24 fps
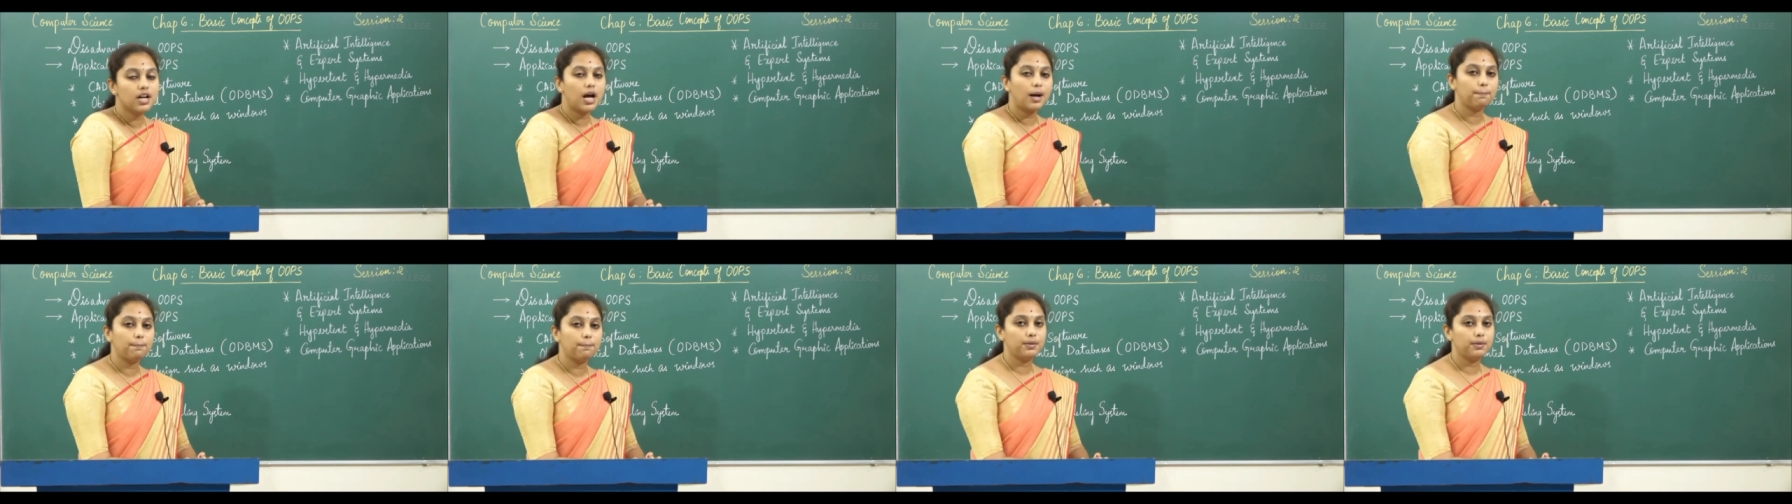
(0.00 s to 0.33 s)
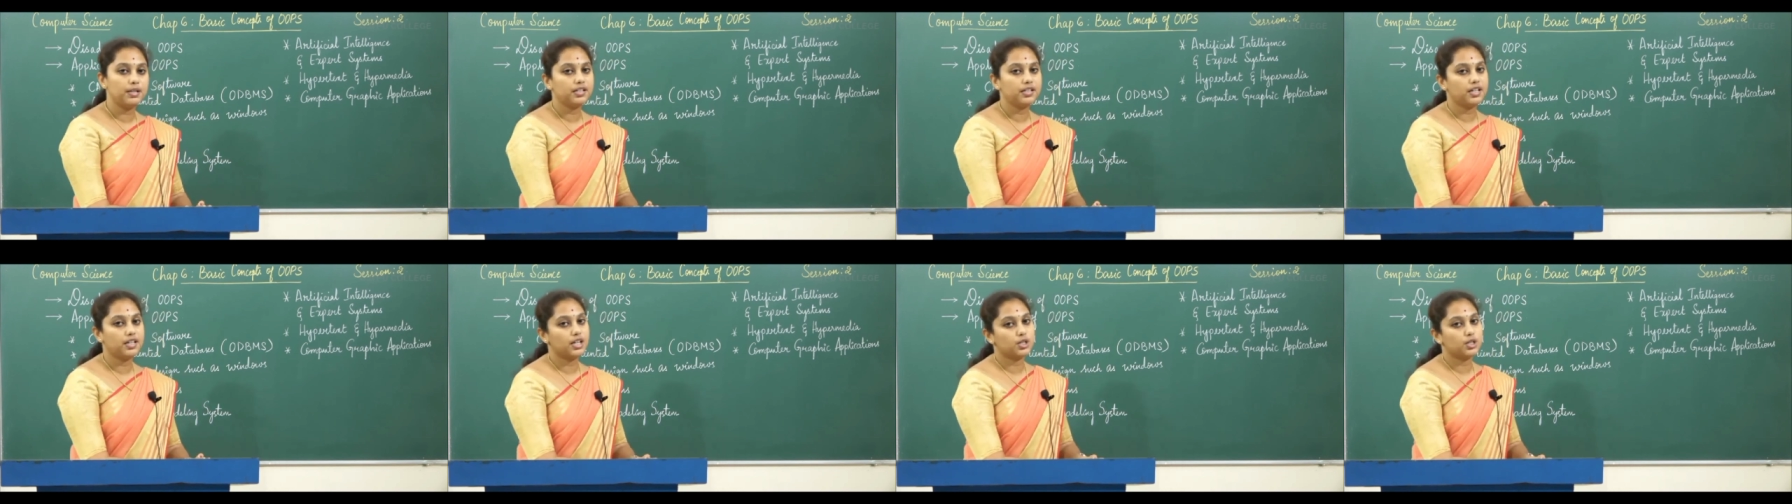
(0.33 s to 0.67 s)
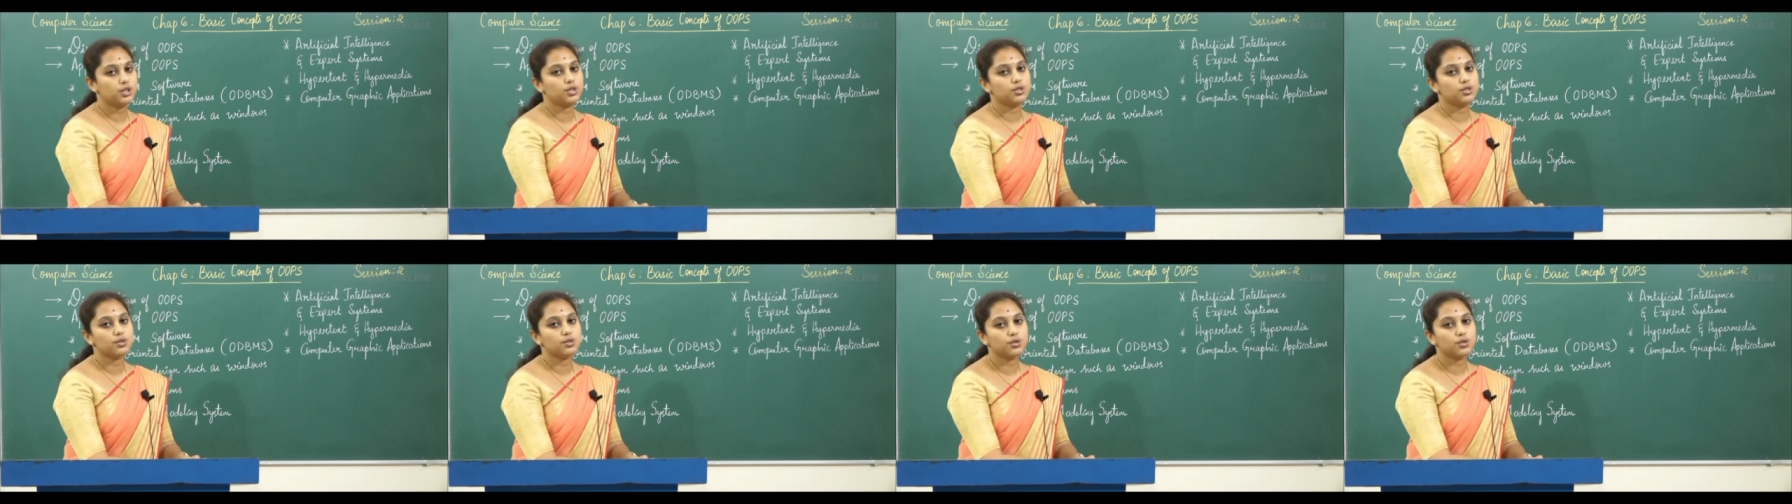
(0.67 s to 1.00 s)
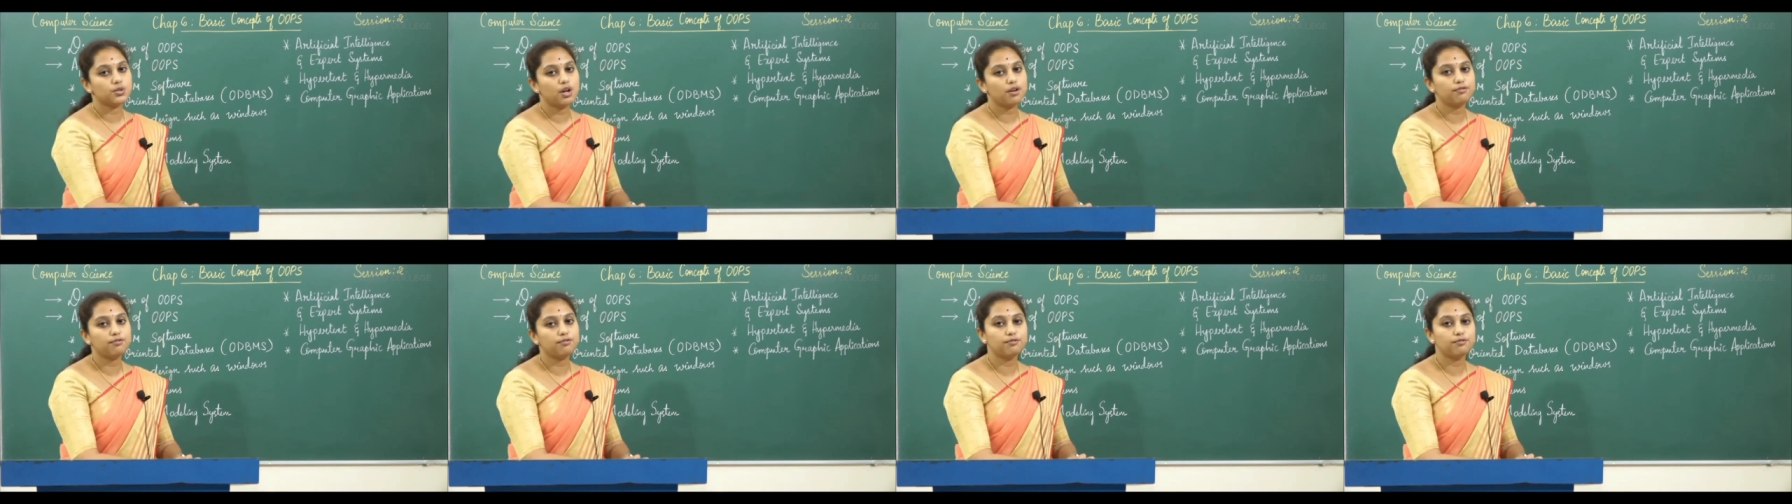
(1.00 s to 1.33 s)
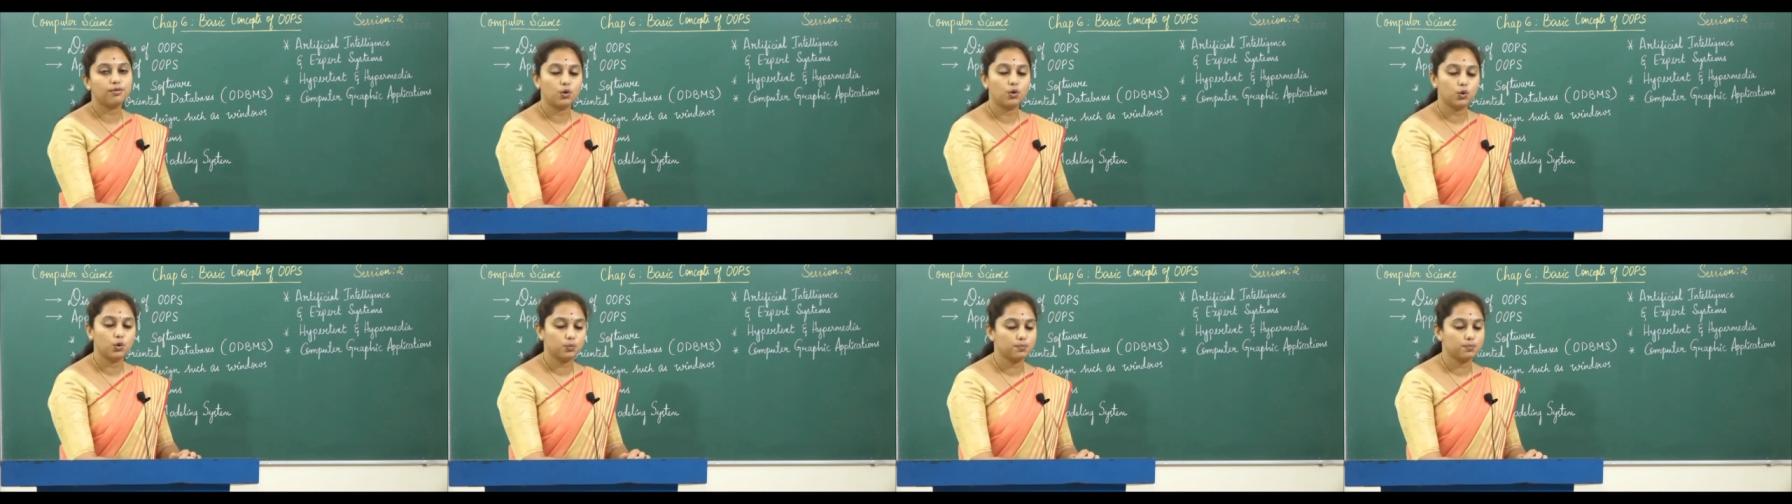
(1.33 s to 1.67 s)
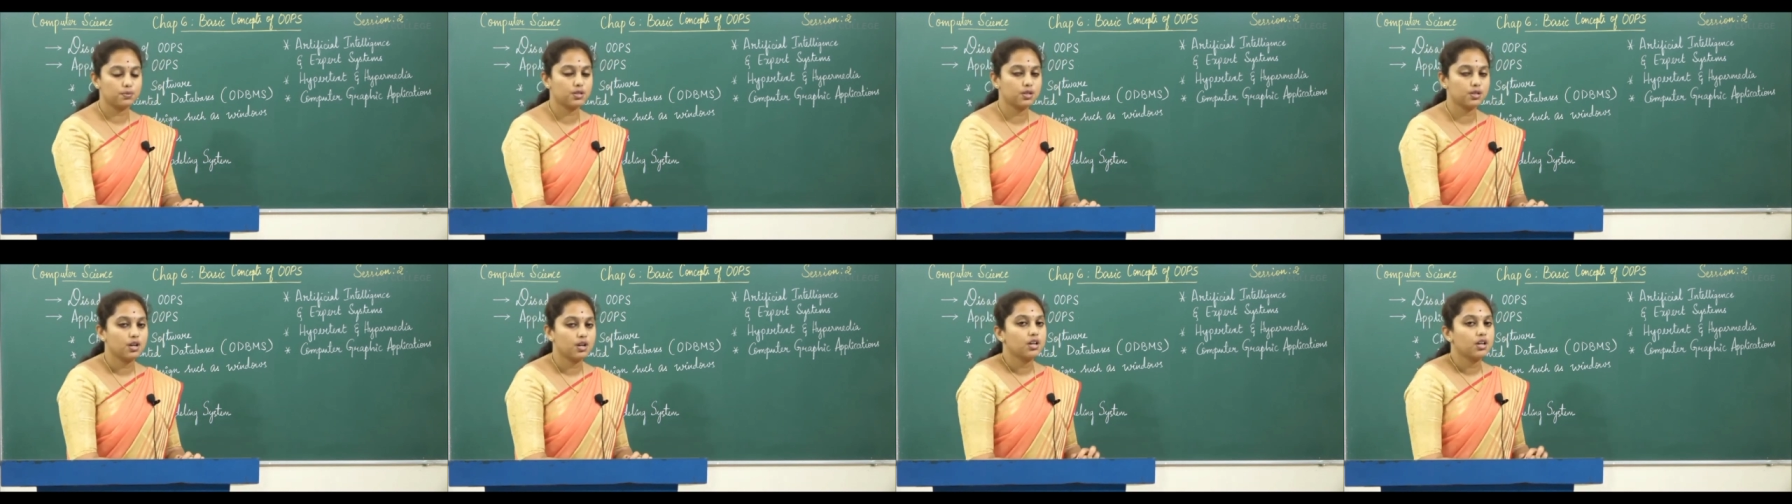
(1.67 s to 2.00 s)
applications of
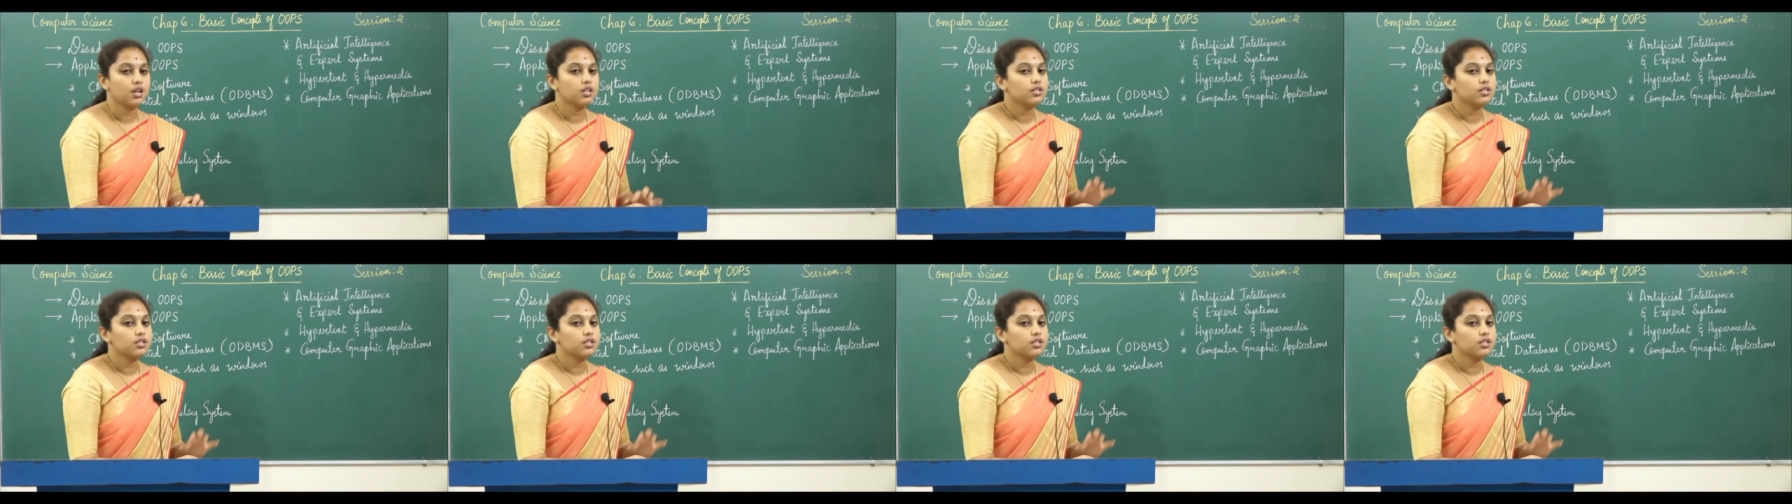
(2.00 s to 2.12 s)
OOPS.